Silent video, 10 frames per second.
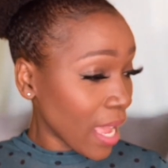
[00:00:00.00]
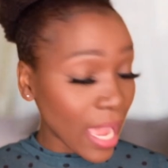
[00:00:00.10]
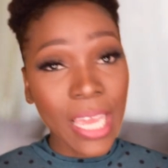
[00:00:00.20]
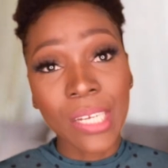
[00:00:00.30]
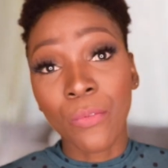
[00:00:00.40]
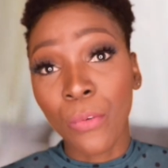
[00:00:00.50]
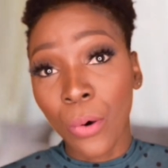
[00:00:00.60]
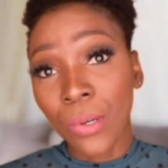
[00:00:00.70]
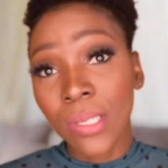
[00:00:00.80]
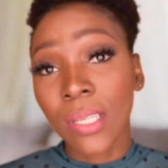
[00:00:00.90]
And of
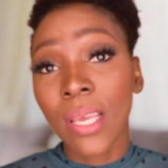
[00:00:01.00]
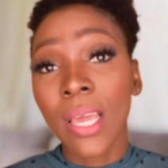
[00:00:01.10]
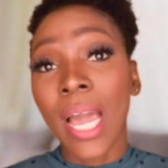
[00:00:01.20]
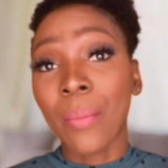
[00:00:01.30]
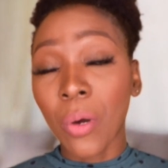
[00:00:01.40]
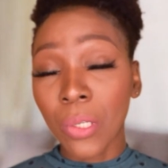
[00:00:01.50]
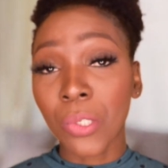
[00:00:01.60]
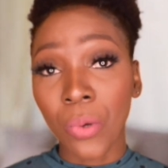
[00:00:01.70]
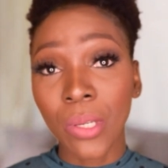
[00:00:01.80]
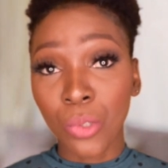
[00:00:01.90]
course, I'm
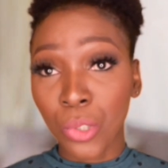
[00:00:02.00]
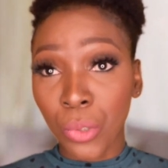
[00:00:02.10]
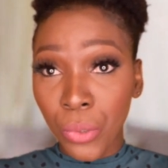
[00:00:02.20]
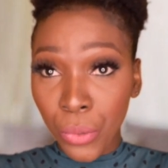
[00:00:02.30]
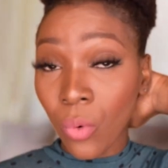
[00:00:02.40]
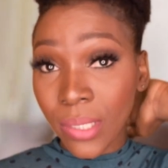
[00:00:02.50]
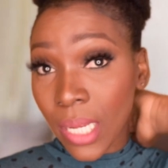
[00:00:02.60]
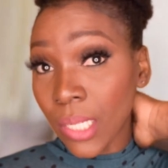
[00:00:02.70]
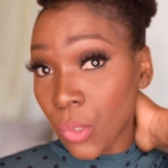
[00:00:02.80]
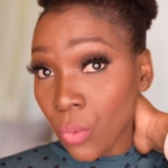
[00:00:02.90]
also going to show you what
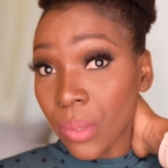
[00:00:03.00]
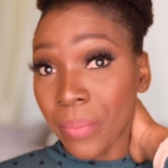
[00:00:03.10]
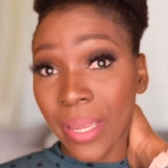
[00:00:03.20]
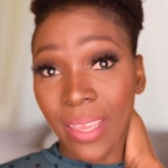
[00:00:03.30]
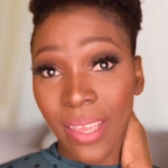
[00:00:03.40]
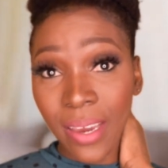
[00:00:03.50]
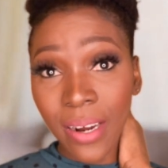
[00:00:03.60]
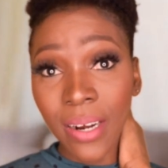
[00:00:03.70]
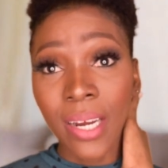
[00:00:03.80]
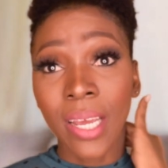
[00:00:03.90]
I'll do with my
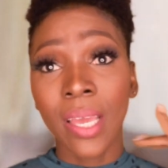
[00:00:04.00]
hair,